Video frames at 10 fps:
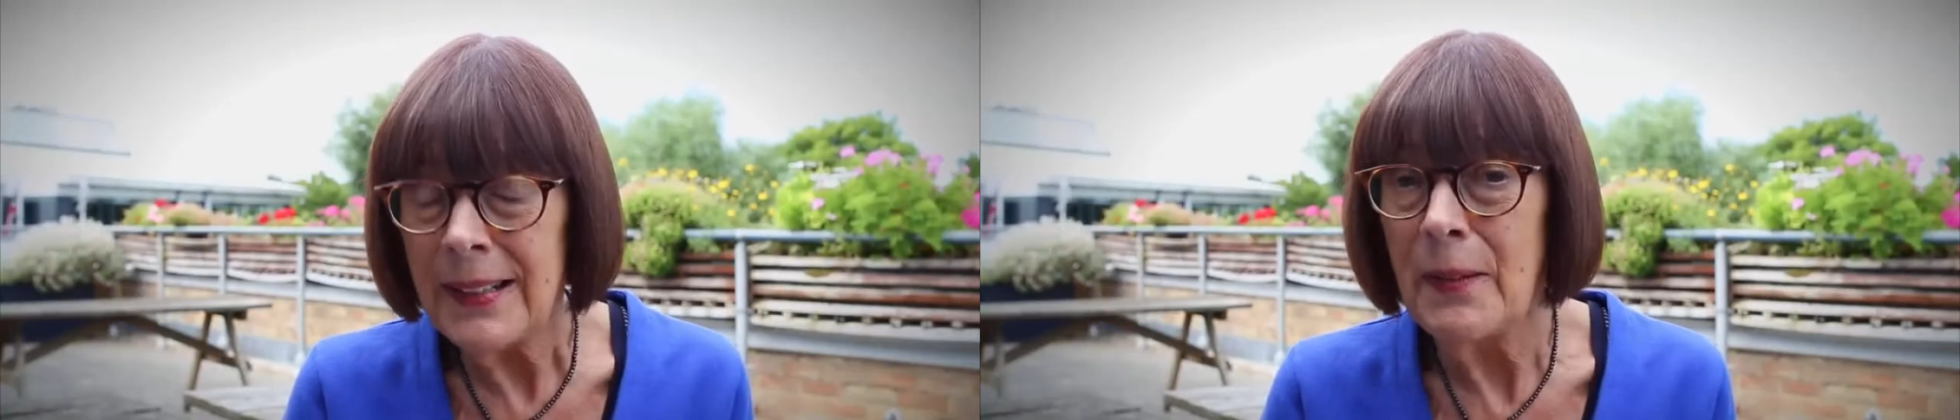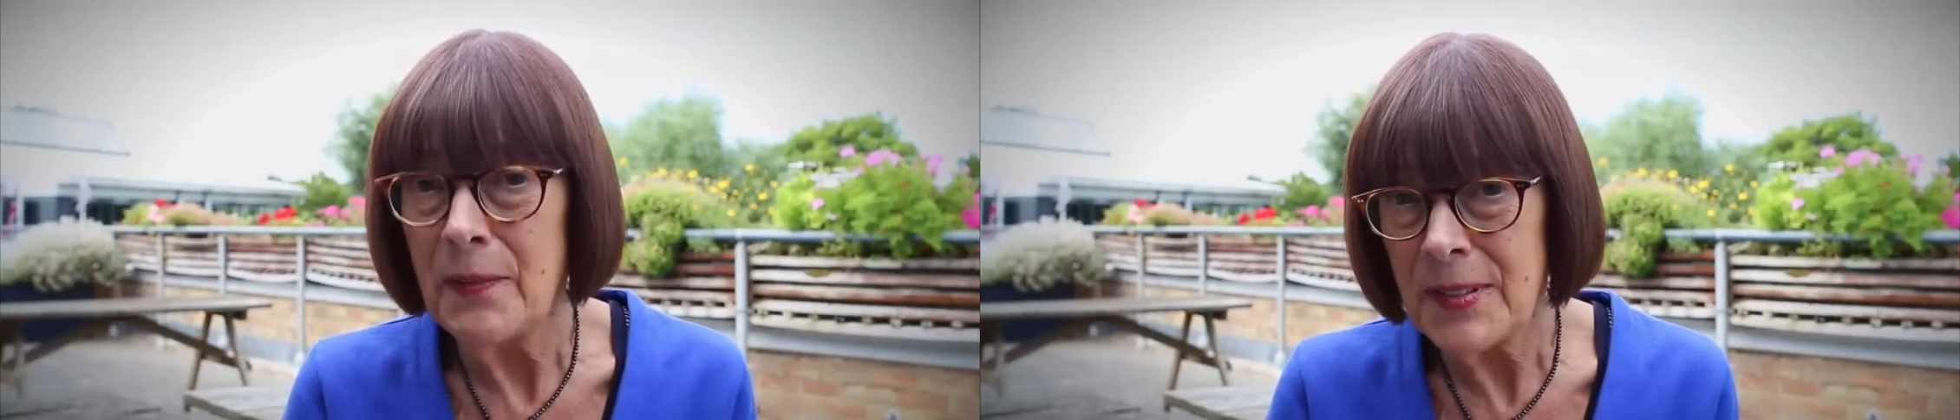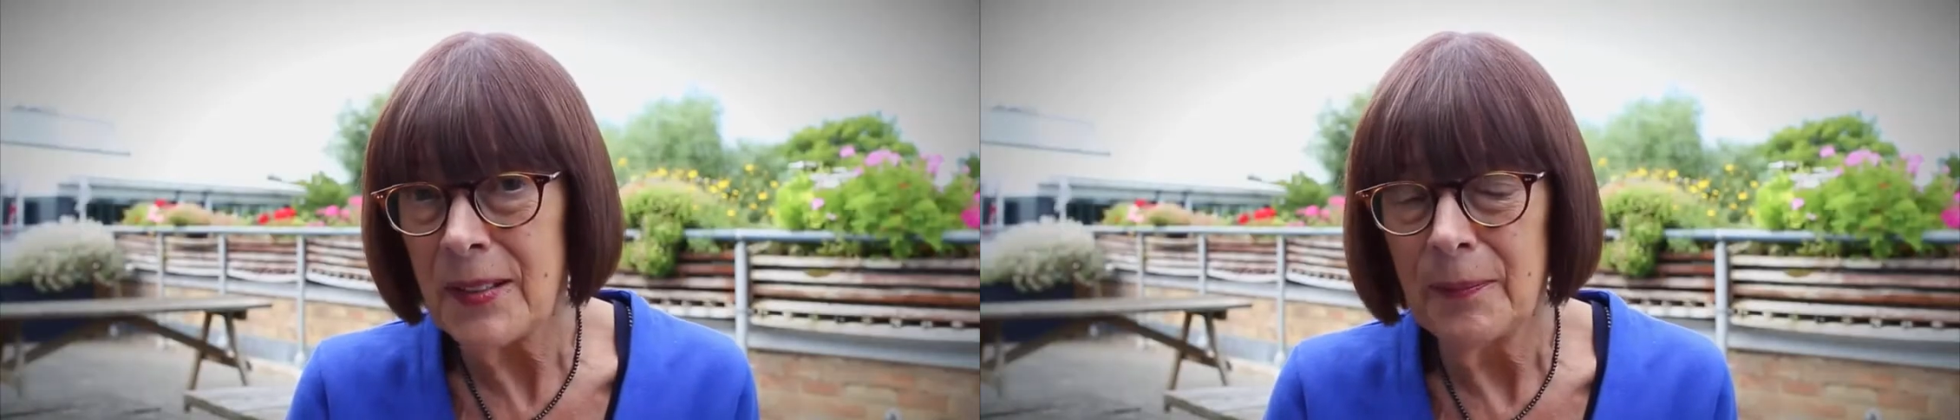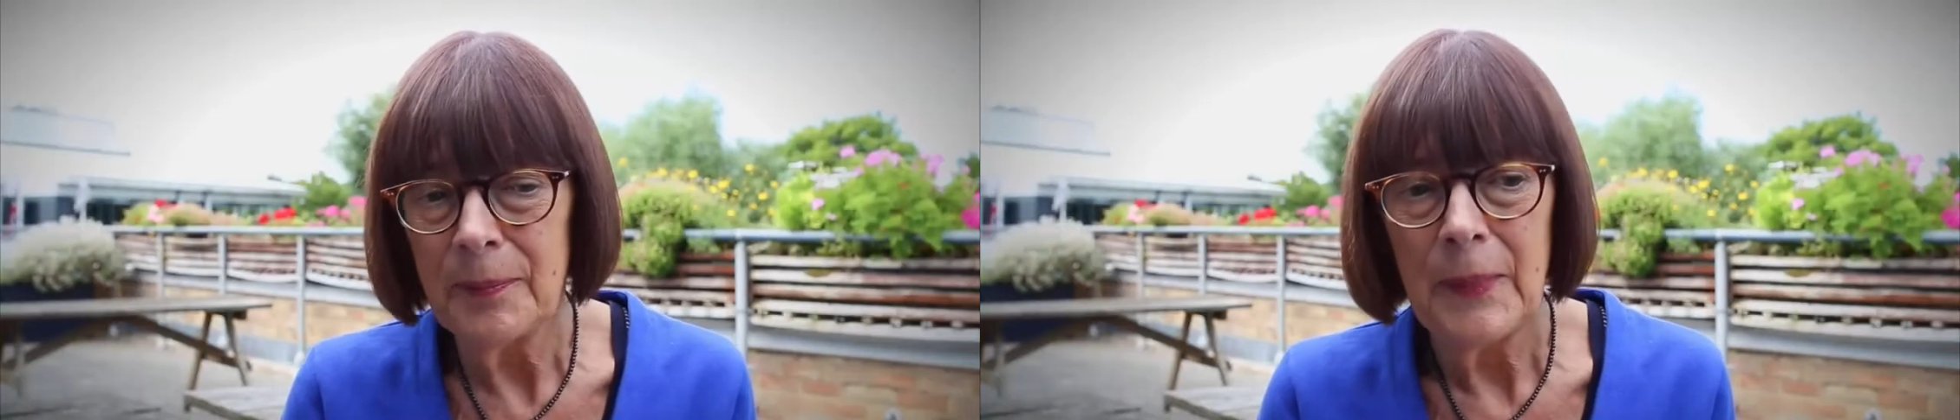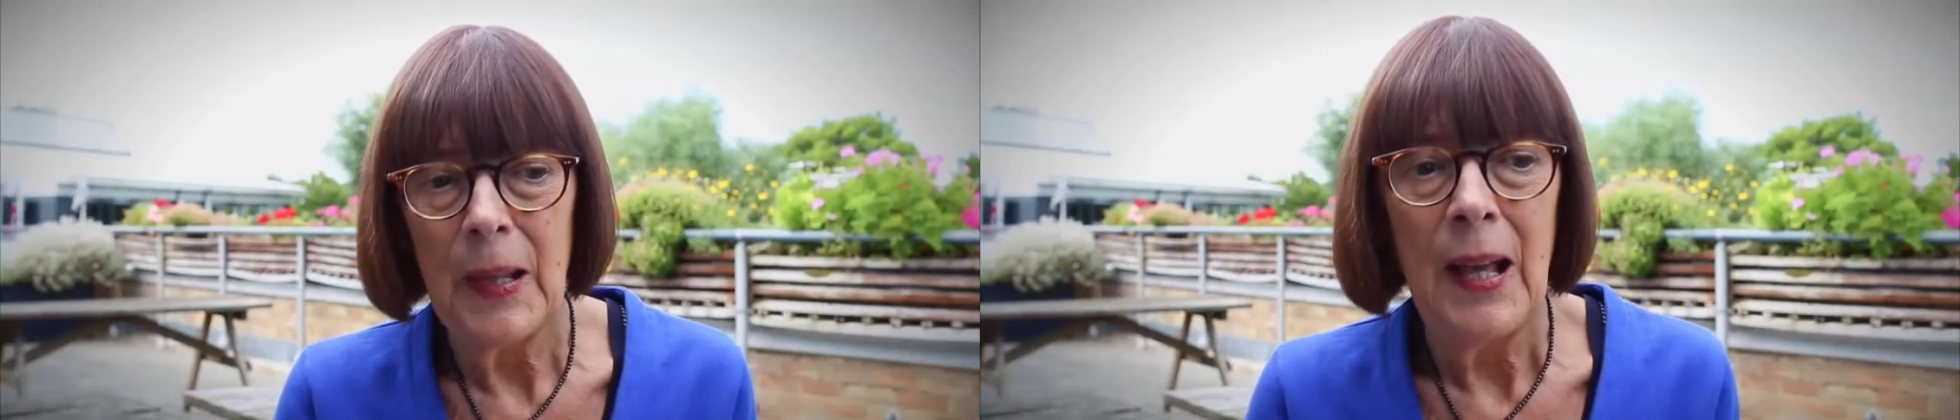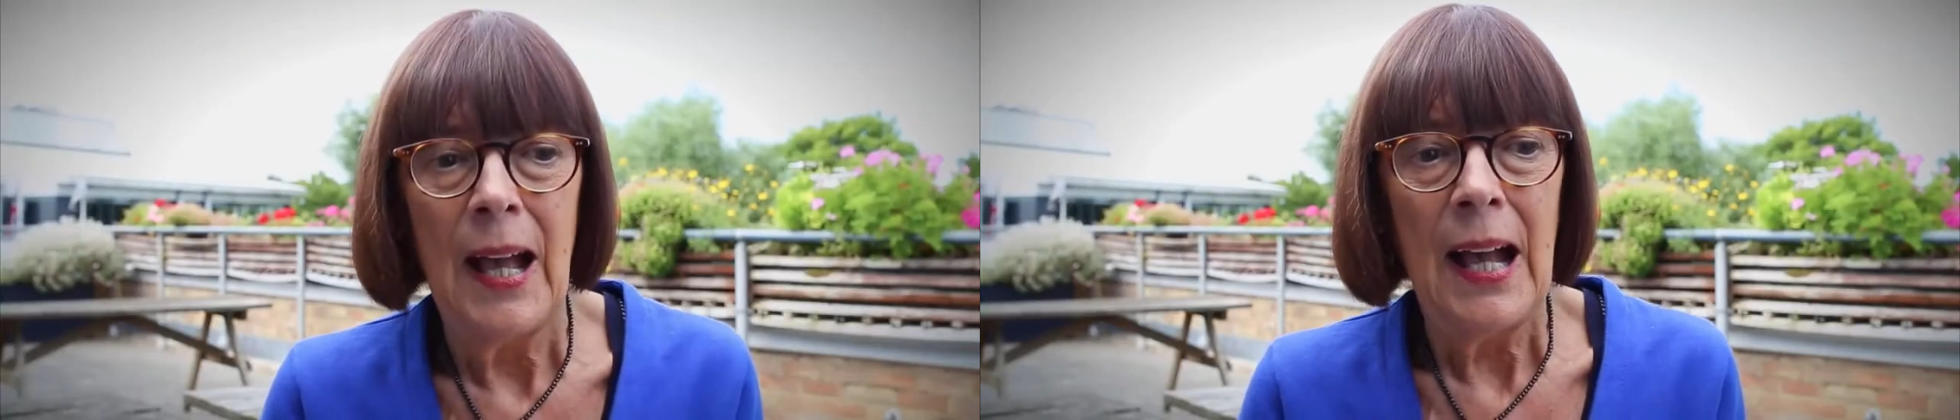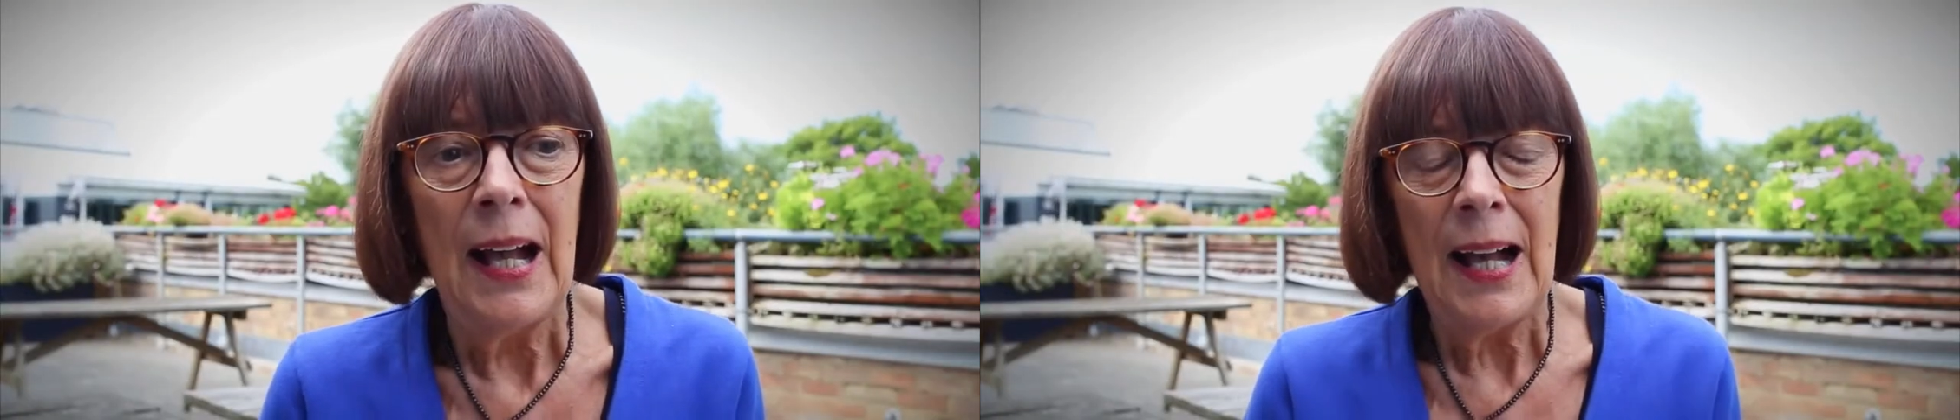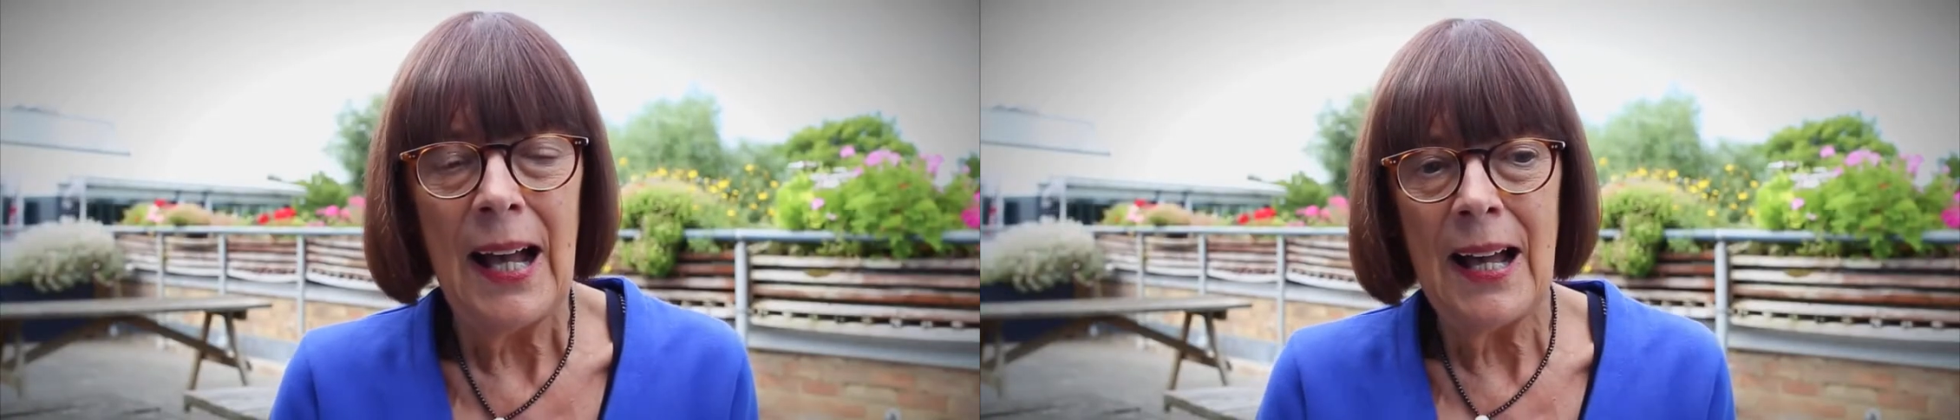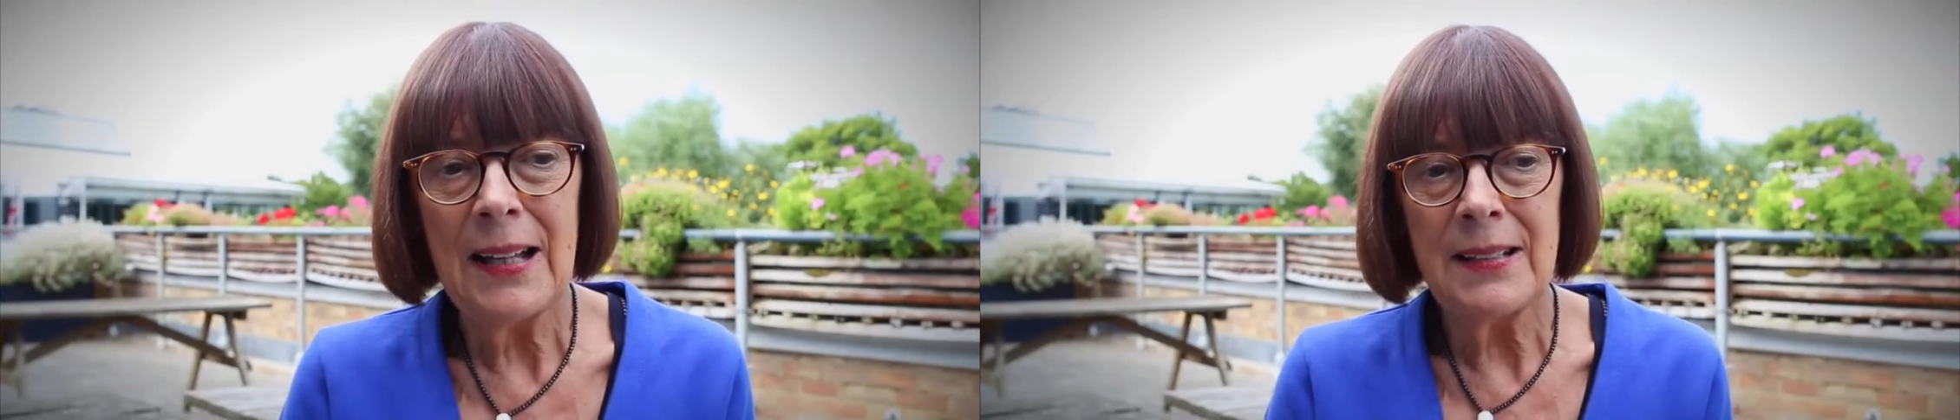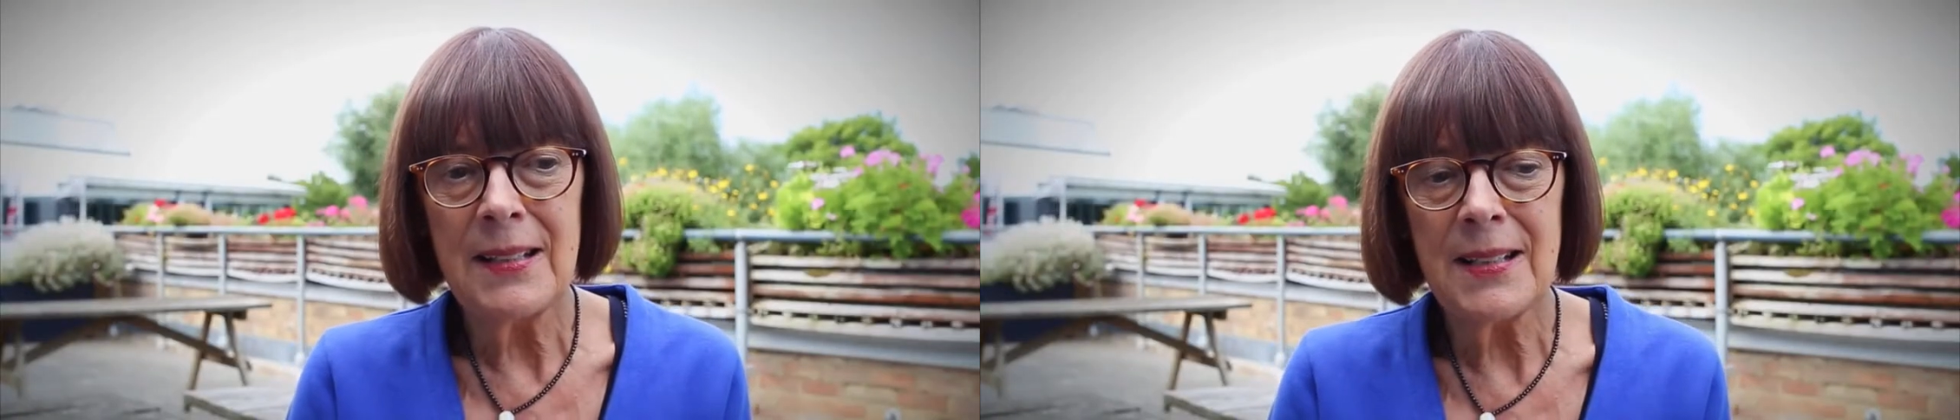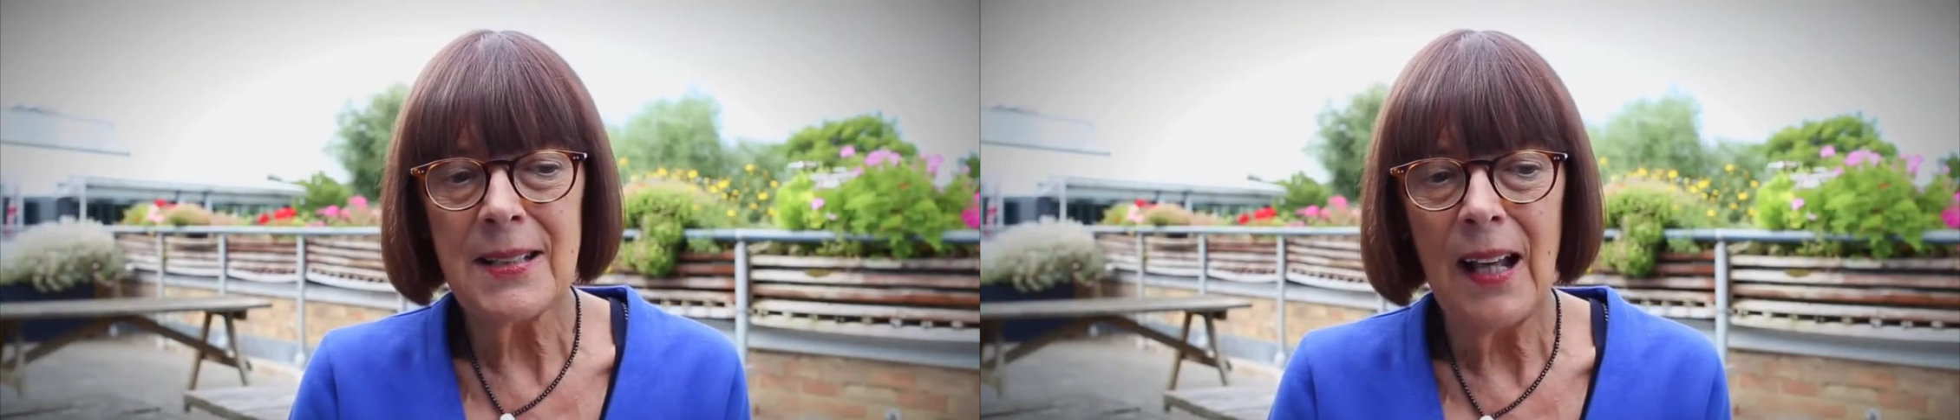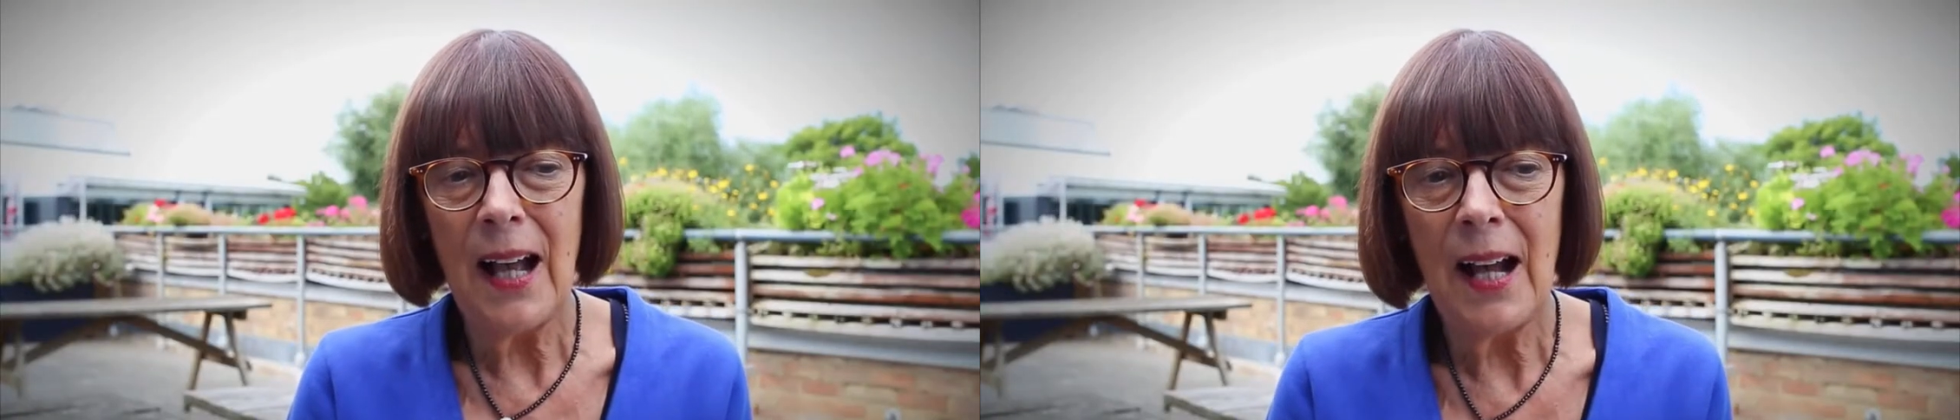lived. And